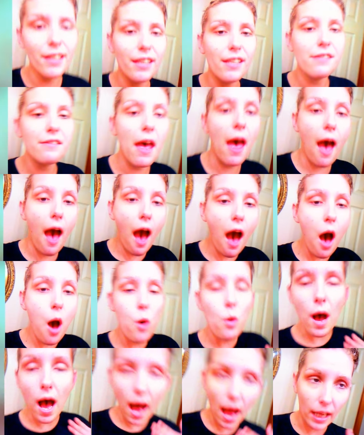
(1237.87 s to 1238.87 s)
is
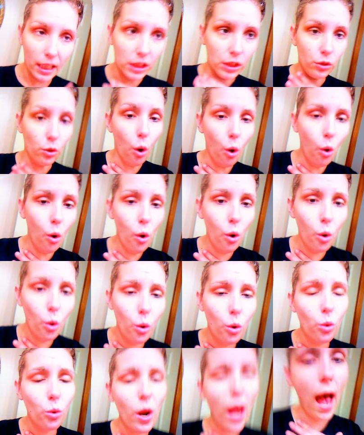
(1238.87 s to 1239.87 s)
how I
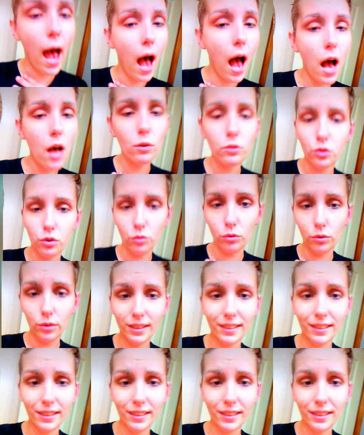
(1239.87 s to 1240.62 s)
know how to